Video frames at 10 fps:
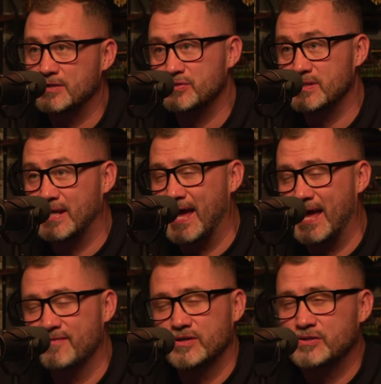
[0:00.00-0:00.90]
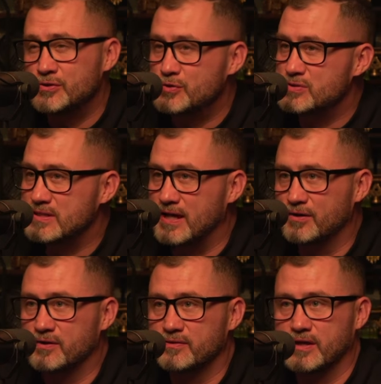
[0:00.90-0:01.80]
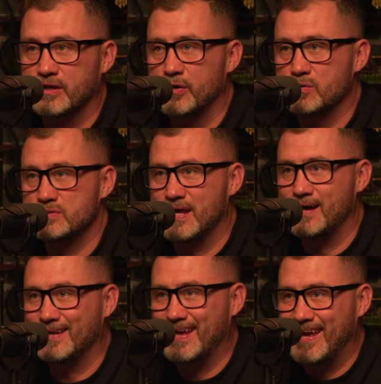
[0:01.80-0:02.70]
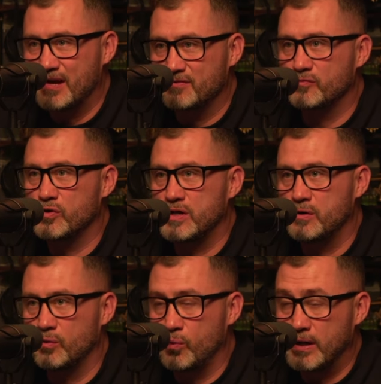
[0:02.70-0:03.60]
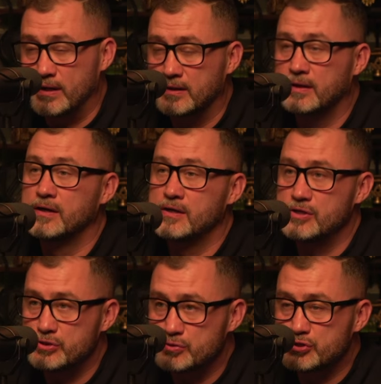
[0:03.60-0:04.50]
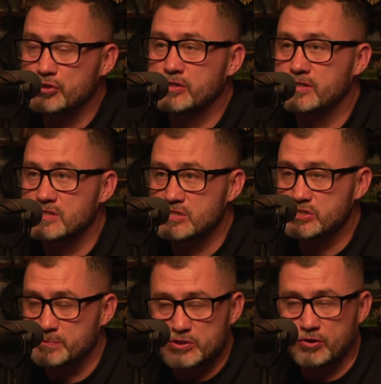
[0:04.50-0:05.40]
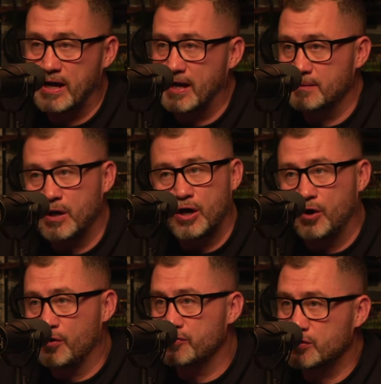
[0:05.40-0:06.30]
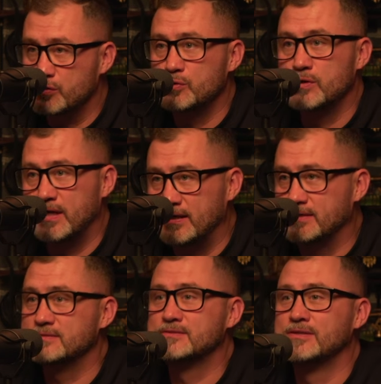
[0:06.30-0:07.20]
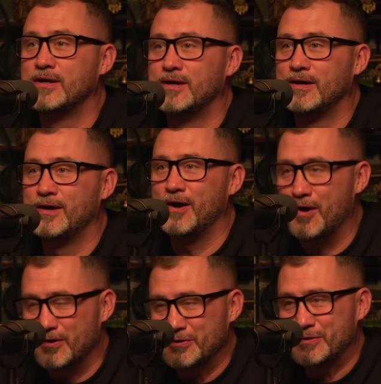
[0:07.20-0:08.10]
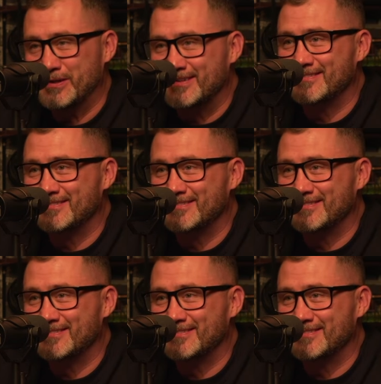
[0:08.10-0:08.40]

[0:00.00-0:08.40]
that I have a newsletter that goes out every week. You should subscribe. All the cool kids are doing it.